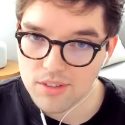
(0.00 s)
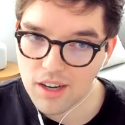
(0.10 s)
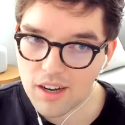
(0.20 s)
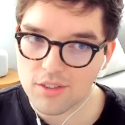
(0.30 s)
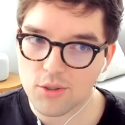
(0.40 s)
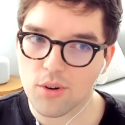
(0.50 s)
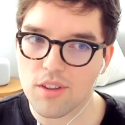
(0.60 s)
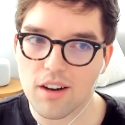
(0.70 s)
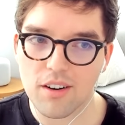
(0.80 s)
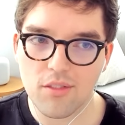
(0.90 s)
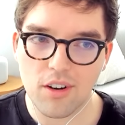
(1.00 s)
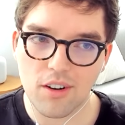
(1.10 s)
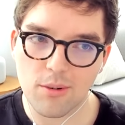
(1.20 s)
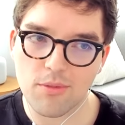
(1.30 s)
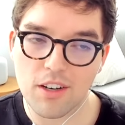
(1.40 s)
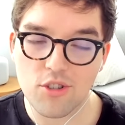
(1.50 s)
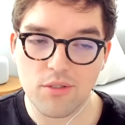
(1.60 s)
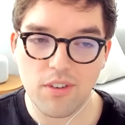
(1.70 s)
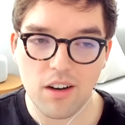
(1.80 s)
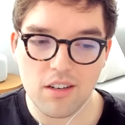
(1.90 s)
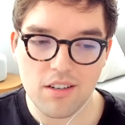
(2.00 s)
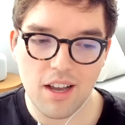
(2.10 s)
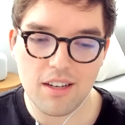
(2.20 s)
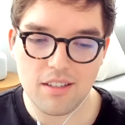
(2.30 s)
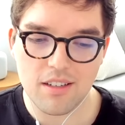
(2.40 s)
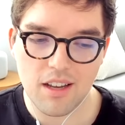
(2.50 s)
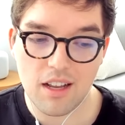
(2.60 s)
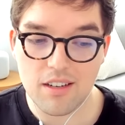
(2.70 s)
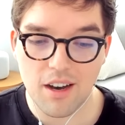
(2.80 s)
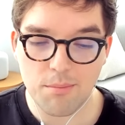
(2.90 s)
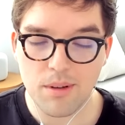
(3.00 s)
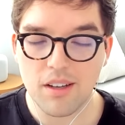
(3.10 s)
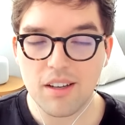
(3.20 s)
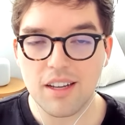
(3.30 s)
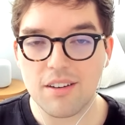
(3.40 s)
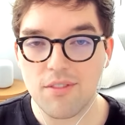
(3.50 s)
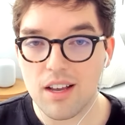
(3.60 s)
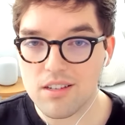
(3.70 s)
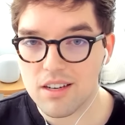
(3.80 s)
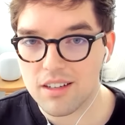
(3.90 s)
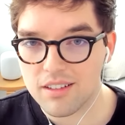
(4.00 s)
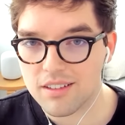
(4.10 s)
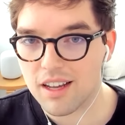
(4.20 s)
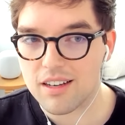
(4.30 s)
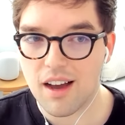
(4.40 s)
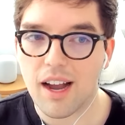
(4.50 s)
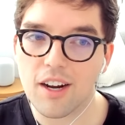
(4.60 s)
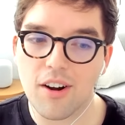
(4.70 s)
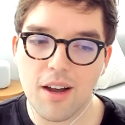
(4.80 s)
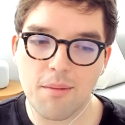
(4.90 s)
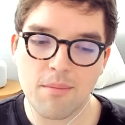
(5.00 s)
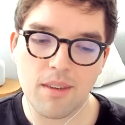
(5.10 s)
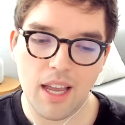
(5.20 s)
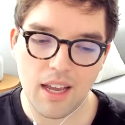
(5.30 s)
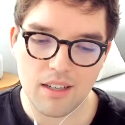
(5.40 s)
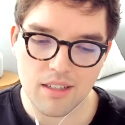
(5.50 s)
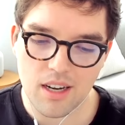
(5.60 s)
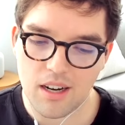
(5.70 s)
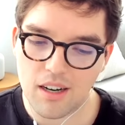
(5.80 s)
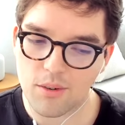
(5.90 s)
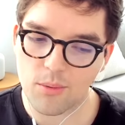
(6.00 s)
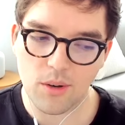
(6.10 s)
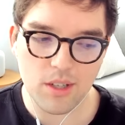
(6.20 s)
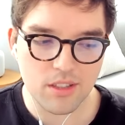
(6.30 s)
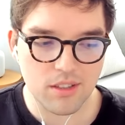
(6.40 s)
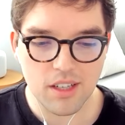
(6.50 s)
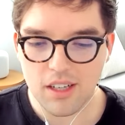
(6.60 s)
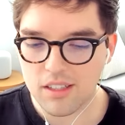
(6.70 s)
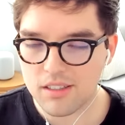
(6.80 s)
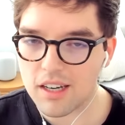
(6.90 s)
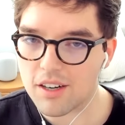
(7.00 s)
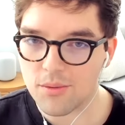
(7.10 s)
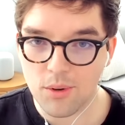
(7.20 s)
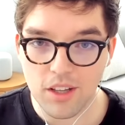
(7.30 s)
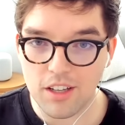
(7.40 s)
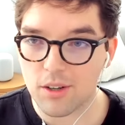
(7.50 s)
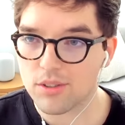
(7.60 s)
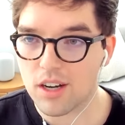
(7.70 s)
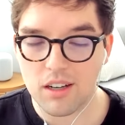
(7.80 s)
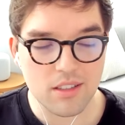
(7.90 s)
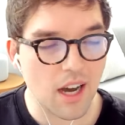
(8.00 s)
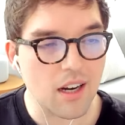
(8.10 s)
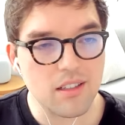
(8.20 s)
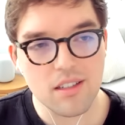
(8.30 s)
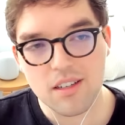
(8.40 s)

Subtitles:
sort of their venture fund, ended up investing in Diagram, and we always stayed in really close contact.